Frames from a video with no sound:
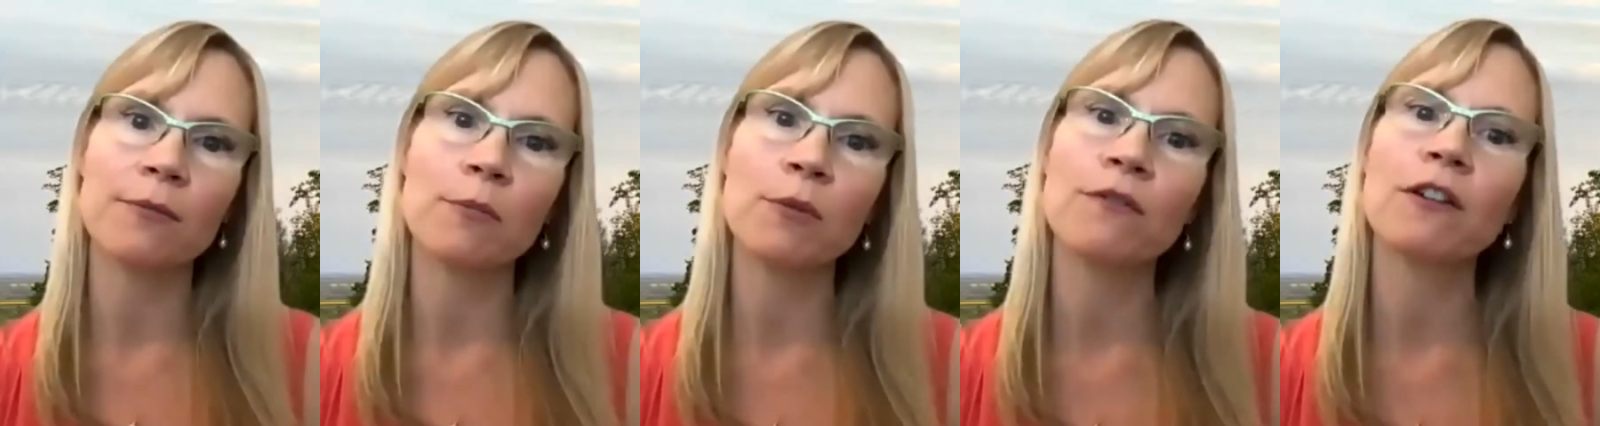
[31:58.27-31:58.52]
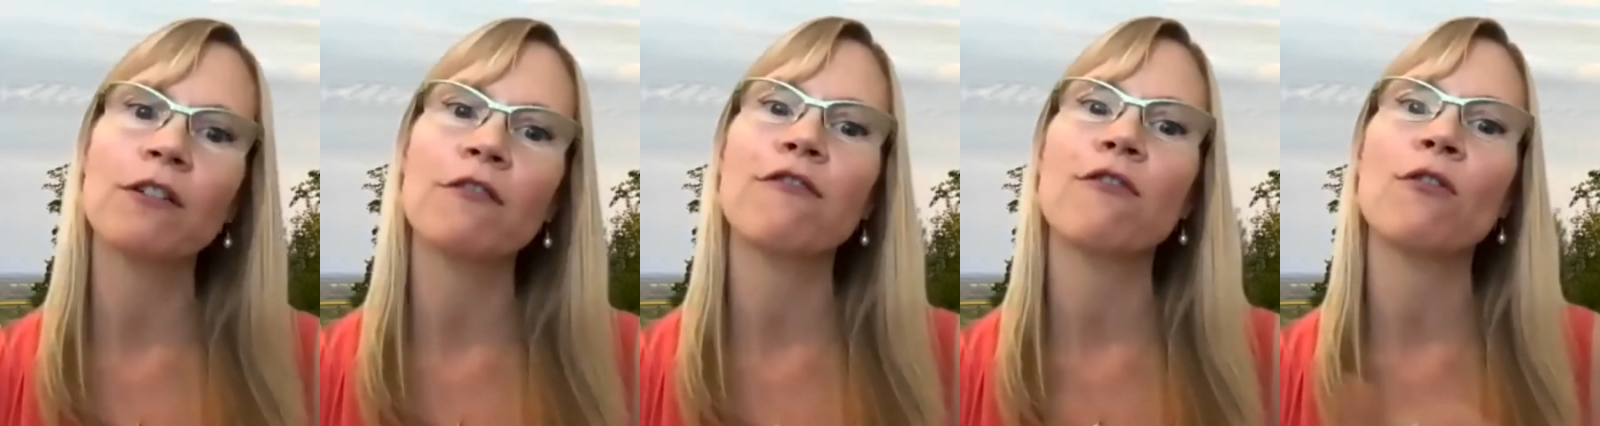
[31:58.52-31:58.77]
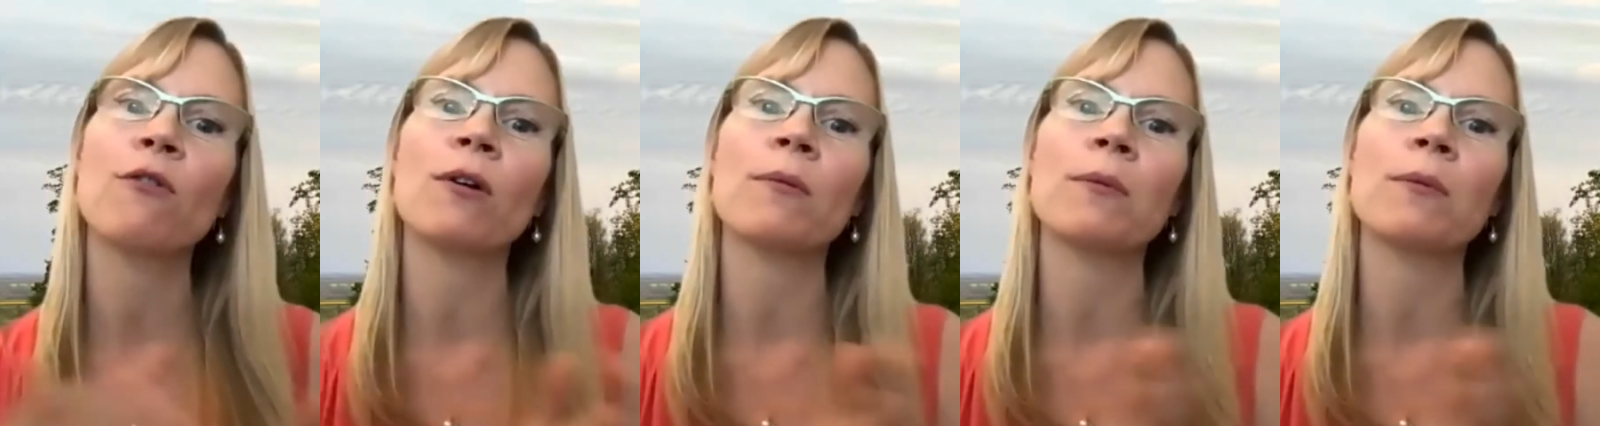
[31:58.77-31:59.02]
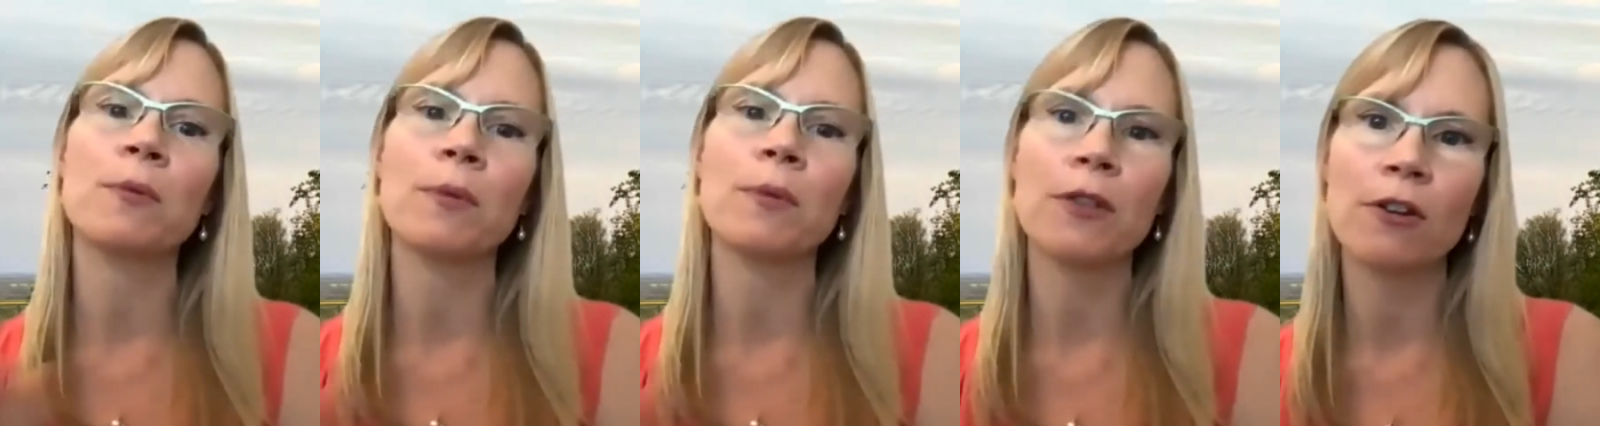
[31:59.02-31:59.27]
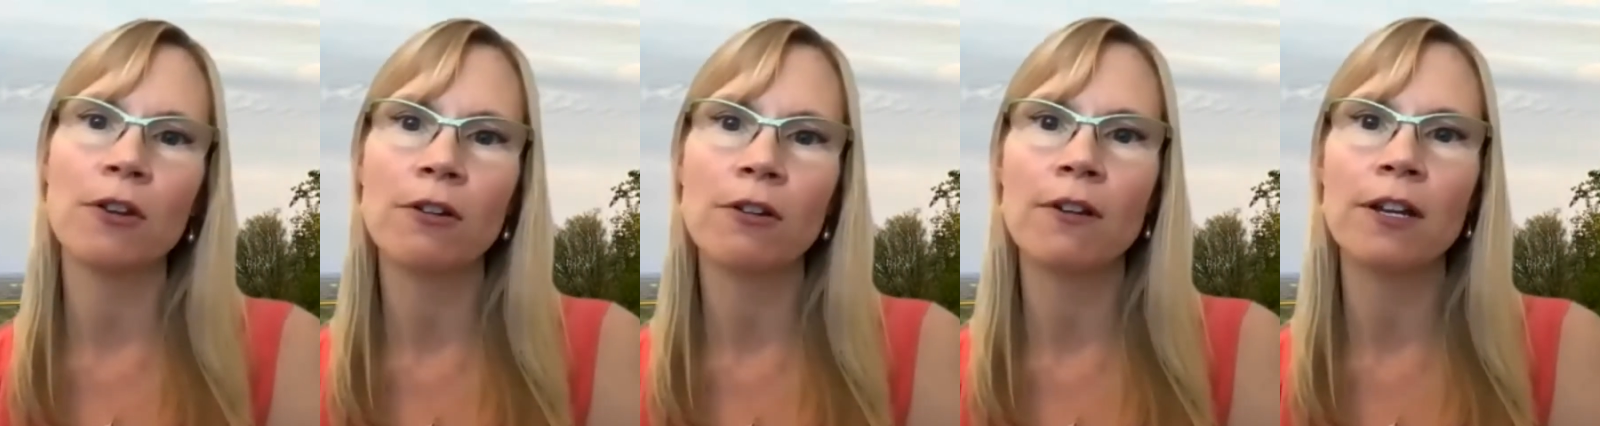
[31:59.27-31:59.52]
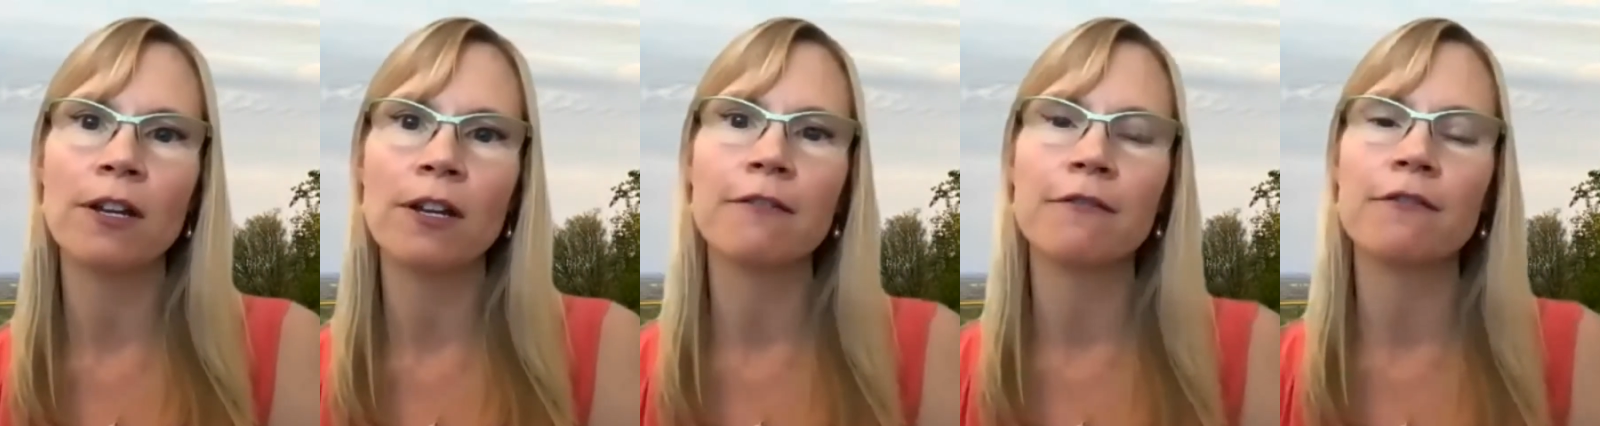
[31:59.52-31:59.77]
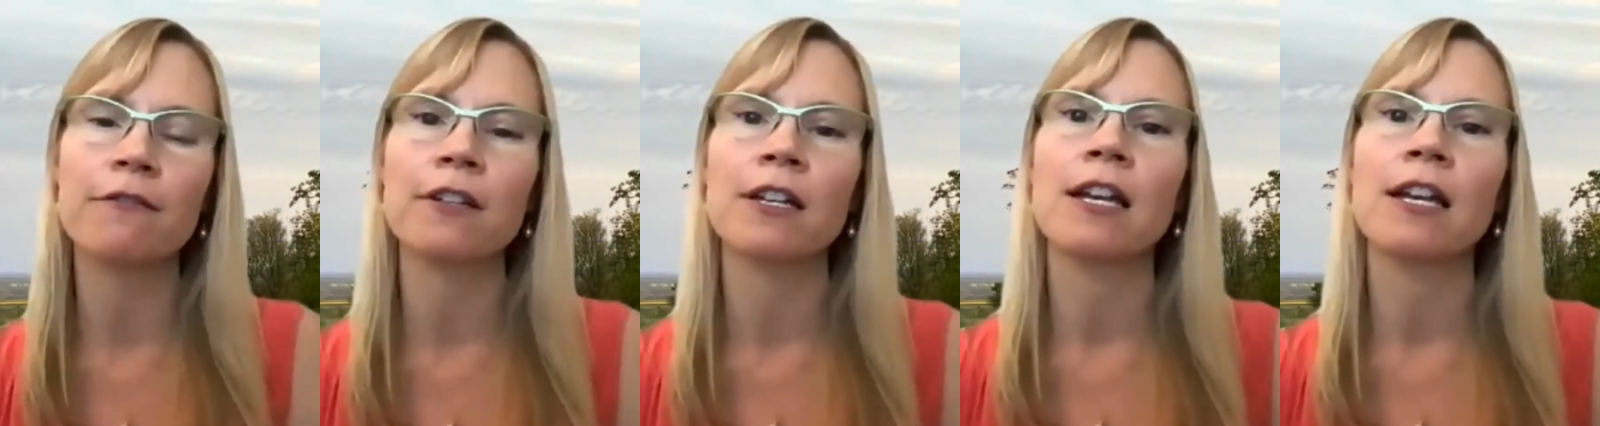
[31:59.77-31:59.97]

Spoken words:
moving forward with your grief.